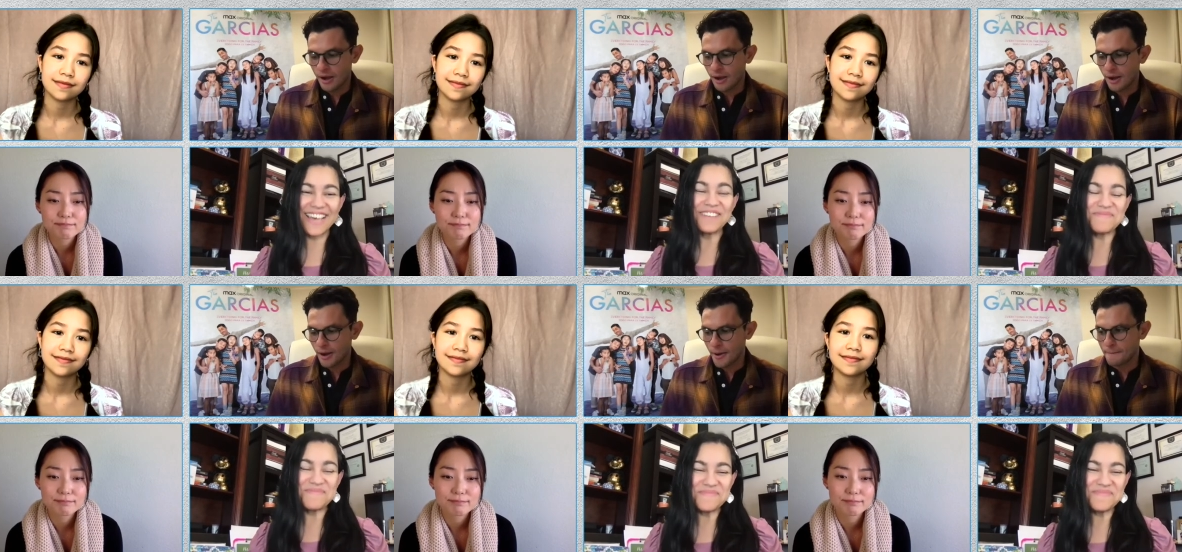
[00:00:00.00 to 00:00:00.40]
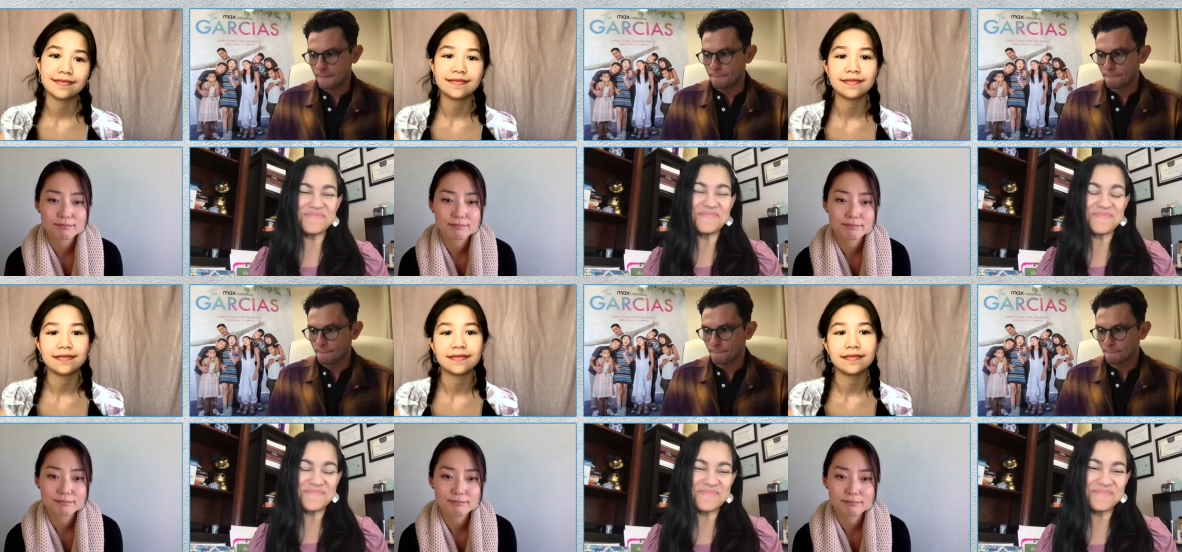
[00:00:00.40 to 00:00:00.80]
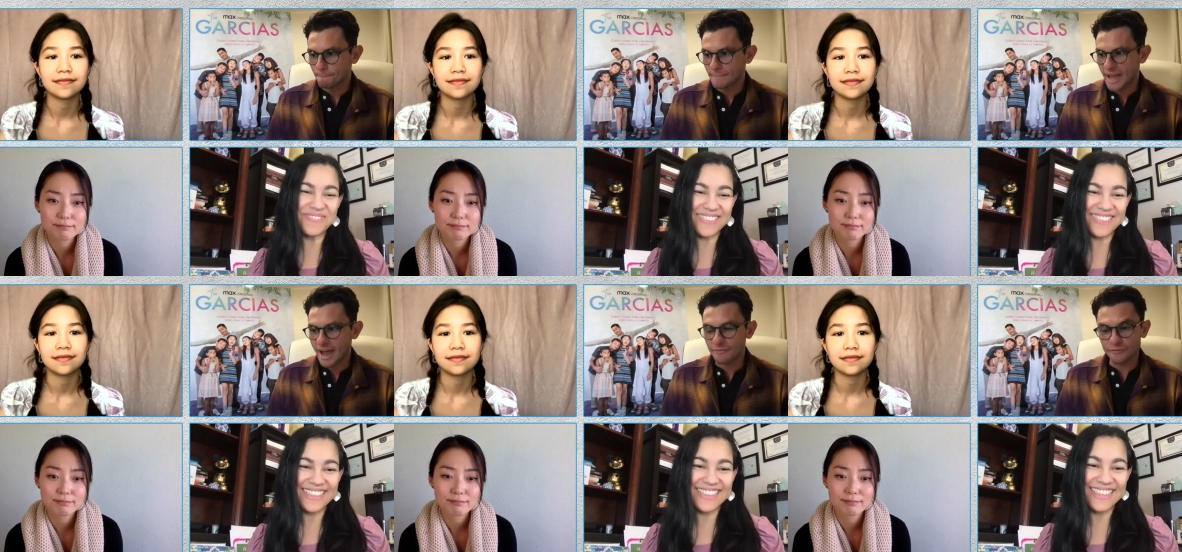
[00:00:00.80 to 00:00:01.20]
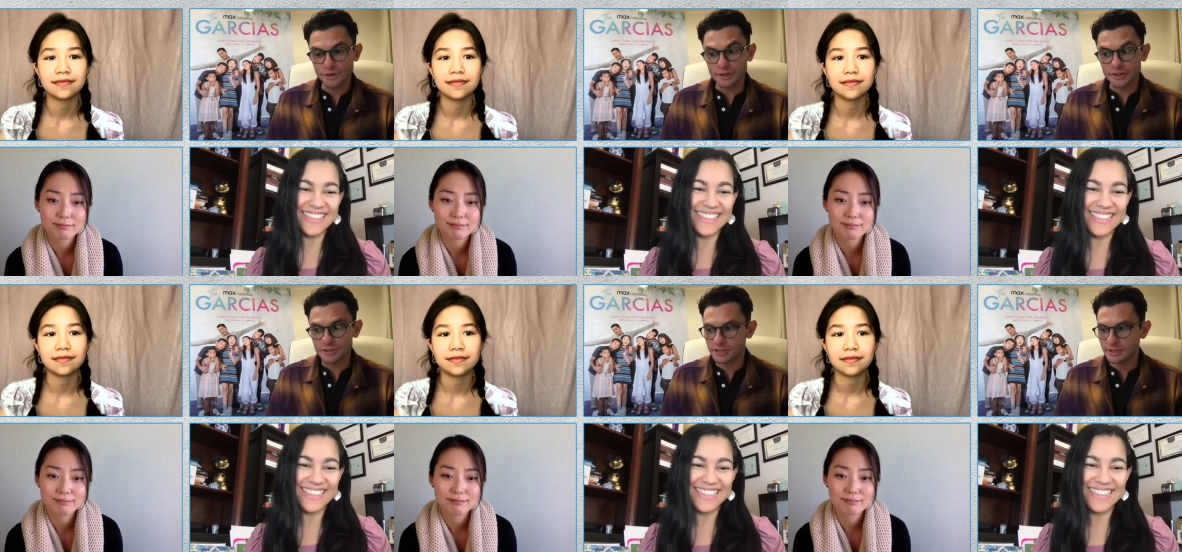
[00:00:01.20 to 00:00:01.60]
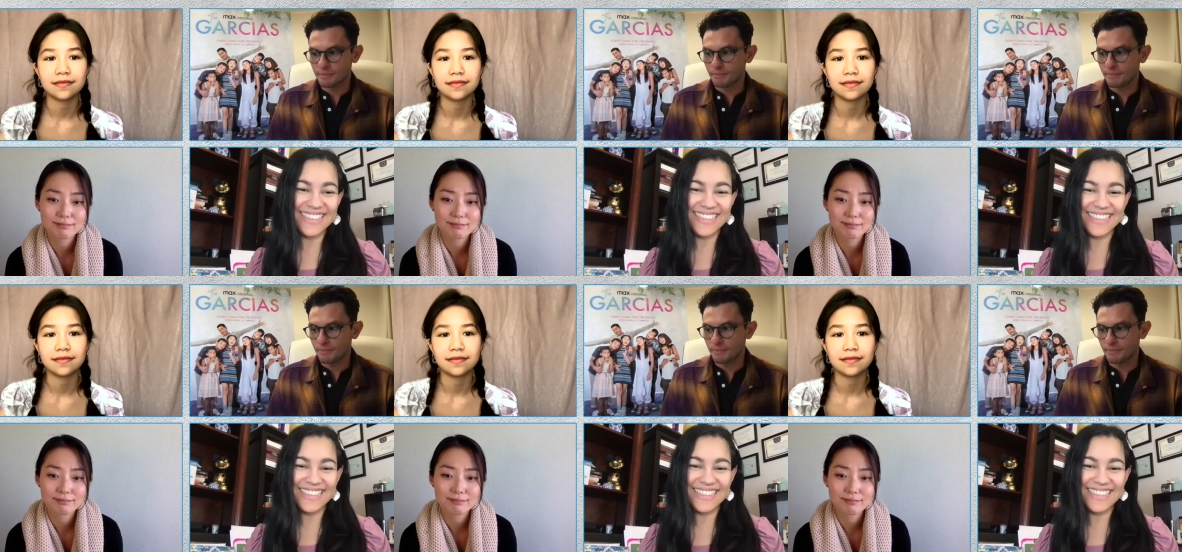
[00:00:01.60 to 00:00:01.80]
Speaker 1: um, at first.